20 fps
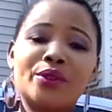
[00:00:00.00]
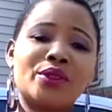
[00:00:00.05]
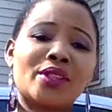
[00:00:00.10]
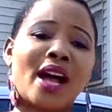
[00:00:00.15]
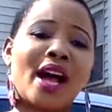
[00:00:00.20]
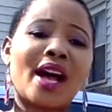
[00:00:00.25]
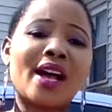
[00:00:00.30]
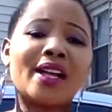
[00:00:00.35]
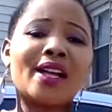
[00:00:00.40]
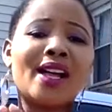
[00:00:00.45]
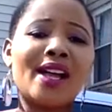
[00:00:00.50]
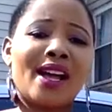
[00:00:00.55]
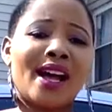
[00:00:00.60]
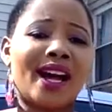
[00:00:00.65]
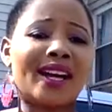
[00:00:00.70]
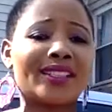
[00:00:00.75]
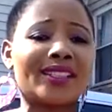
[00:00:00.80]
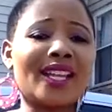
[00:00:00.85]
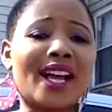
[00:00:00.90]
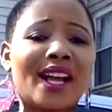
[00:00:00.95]
not
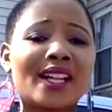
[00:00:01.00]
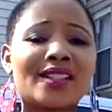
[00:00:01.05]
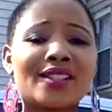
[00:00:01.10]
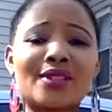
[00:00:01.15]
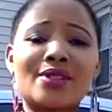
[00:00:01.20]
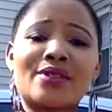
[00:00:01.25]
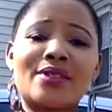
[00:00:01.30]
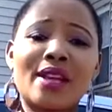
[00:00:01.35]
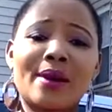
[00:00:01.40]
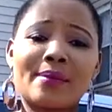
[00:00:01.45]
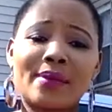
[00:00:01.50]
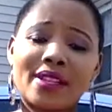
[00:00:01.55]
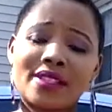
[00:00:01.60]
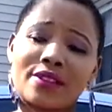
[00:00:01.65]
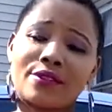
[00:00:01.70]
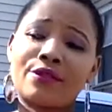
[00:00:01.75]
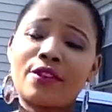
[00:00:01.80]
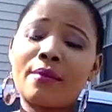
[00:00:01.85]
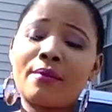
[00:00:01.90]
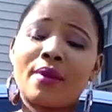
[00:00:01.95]
attached to them as a
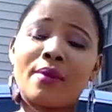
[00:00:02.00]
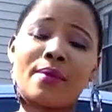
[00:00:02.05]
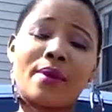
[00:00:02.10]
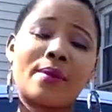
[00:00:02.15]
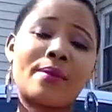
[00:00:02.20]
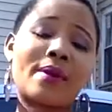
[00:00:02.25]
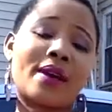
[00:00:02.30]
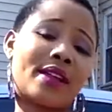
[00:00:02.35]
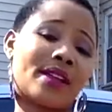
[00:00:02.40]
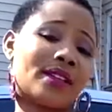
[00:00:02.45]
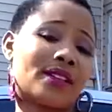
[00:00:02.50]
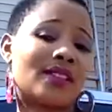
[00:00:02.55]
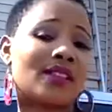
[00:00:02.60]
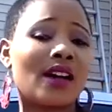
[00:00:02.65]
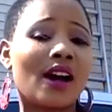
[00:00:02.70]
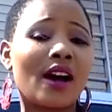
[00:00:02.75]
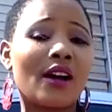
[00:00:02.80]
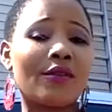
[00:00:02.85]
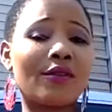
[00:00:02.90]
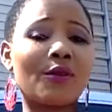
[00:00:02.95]
family member and
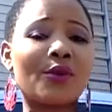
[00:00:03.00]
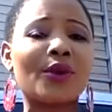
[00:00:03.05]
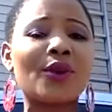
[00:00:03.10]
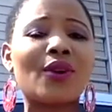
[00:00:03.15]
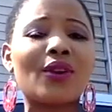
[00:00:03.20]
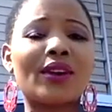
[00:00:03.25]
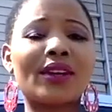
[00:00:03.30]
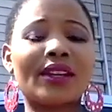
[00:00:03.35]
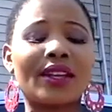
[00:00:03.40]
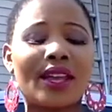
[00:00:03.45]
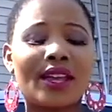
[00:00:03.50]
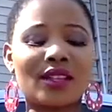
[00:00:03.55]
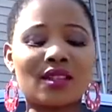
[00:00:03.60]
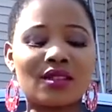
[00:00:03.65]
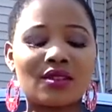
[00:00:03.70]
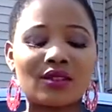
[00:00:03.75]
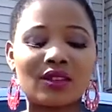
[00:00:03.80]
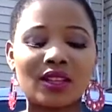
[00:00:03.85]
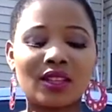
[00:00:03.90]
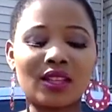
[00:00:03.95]
stuff, we don't get
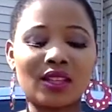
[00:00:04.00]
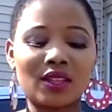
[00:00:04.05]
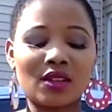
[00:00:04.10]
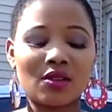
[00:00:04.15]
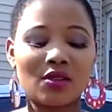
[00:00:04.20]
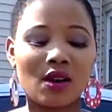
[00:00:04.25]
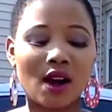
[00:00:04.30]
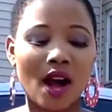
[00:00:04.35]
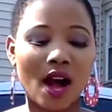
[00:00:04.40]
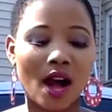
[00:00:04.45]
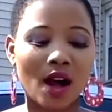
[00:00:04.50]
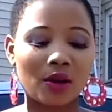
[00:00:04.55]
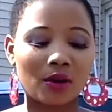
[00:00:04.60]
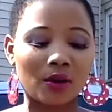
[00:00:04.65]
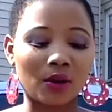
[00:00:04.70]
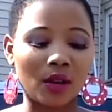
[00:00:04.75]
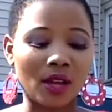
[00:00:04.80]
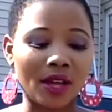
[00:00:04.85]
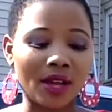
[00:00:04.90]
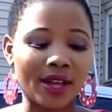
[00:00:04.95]
to really know how
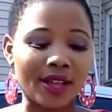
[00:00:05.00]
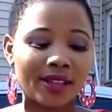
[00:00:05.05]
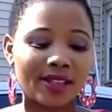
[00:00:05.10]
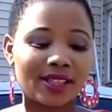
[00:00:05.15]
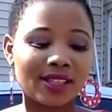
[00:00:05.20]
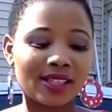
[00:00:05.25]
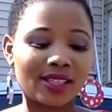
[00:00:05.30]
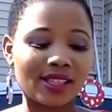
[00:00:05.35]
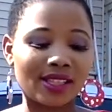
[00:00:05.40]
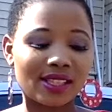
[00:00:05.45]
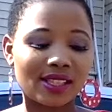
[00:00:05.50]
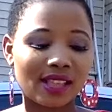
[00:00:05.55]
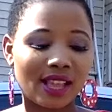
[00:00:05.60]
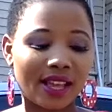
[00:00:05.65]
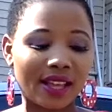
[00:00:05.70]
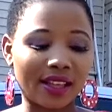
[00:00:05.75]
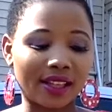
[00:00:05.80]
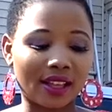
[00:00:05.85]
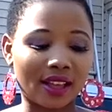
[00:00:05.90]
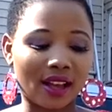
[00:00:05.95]
this is
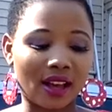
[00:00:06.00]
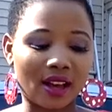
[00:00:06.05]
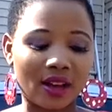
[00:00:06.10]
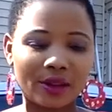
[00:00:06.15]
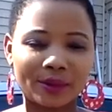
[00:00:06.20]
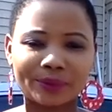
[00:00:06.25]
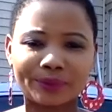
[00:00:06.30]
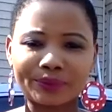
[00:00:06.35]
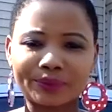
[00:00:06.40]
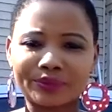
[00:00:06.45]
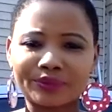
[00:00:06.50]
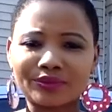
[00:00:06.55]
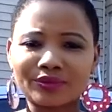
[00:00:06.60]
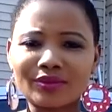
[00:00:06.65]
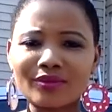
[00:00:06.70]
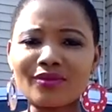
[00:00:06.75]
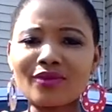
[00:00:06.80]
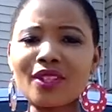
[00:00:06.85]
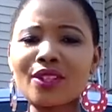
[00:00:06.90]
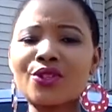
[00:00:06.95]
like
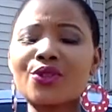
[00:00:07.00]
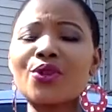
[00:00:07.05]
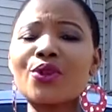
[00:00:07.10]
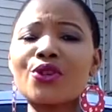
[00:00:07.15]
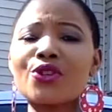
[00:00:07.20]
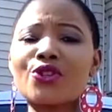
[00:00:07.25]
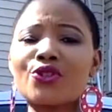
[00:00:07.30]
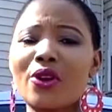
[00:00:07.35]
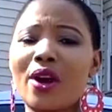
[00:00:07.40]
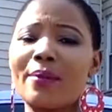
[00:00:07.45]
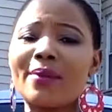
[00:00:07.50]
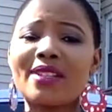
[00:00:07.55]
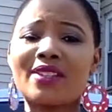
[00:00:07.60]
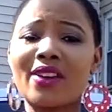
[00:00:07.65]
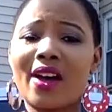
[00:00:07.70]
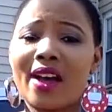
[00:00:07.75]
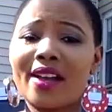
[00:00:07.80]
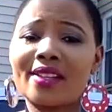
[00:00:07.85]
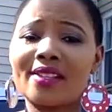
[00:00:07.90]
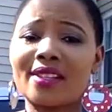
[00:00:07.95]
so
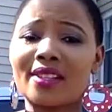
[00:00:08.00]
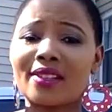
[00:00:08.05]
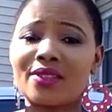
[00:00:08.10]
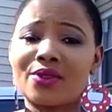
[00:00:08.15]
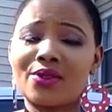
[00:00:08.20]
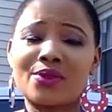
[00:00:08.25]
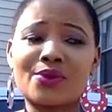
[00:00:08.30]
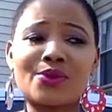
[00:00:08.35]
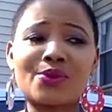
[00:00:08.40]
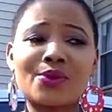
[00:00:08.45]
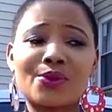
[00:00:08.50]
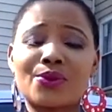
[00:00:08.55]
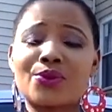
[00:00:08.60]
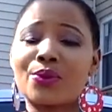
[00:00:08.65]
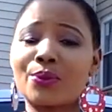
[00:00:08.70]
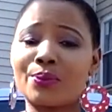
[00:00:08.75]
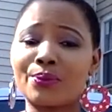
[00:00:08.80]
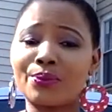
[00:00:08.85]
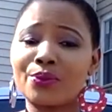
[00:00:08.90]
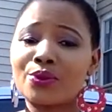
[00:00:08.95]
traumatizing to
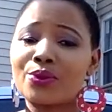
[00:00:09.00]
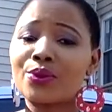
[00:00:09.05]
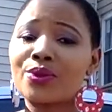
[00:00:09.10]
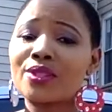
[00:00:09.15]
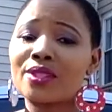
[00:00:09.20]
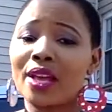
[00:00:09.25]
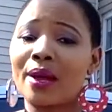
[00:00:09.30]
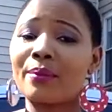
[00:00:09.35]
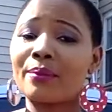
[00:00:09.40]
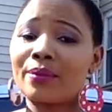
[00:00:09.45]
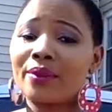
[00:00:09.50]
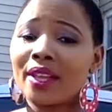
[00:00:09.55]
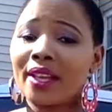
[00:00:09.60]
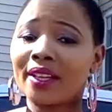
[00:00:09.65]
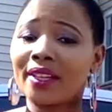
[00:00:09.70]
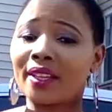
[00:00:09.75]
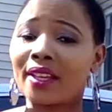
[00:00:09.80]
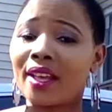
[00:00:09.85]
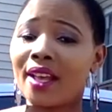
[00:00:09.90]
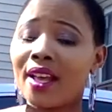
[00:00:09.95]
some
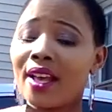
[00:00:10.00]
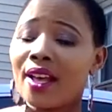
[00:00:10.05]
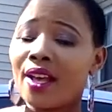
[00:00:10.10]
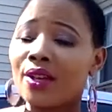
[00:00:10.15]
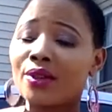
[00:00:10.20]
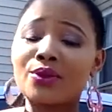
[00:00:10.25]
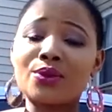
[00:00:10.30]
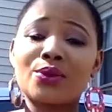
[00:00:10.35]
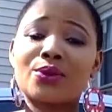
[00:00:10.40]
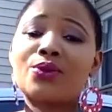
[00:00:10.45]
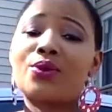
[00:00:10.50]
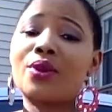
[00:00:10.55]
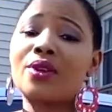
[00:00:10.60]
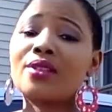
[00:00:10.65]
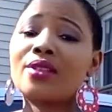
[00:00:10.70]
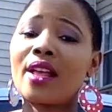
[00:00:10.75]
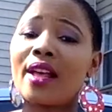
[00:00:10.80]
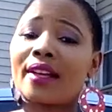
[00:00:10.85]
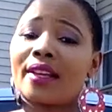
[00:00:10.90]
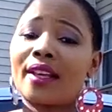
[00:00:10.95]
like to
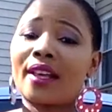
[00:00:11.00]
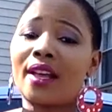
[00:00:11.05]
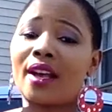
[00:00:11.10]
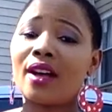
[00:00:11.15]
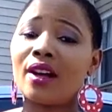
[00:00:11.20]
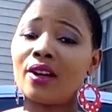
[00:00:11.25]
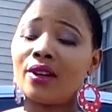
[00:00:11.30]
those like to